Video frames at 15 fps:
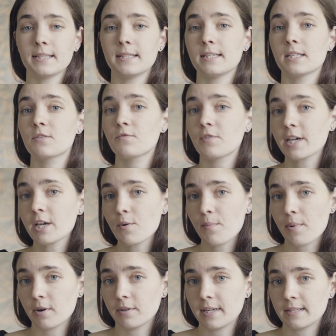These three
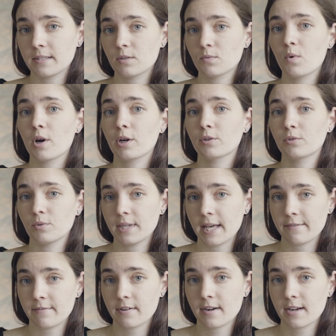components work
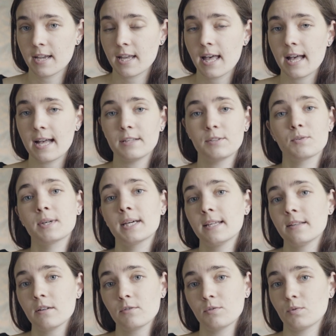together, and you
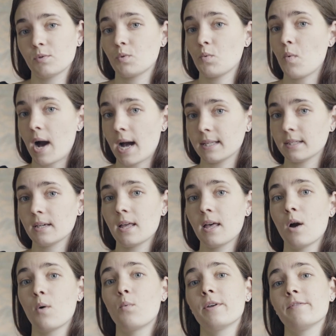cannot use one
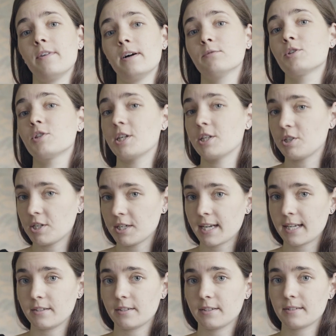without changing
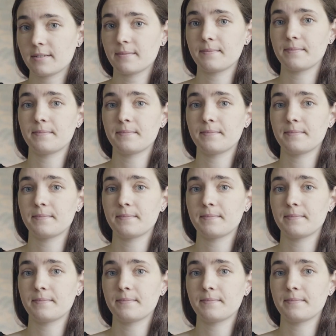others.